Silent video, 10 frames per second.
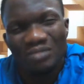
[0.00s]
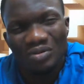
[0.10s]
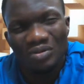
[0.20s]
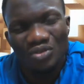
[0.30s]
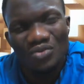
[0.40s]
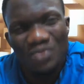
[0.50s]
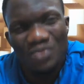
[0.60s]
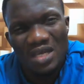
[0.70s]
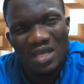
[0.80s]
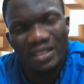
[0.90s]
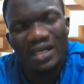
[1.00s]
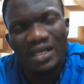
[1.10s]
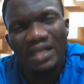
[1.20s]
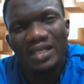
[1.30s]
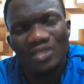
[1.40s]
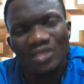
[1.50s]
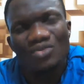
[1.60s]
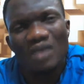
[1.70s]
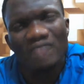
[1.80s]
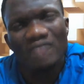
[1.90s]
Do you think critically? Do
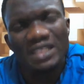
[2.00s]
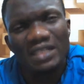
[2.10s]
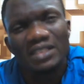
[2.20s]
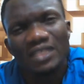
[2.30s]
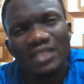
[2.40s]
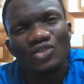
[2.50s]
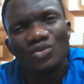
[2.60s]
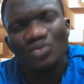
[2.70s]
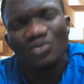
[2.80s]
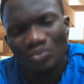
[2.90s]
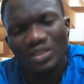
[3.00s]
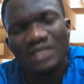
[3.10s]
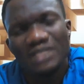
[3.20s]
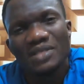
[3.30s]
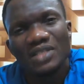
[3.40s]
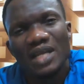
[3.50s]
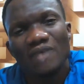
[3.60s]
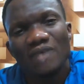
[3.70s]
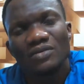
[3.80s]
you have intelligence to reason this thing out?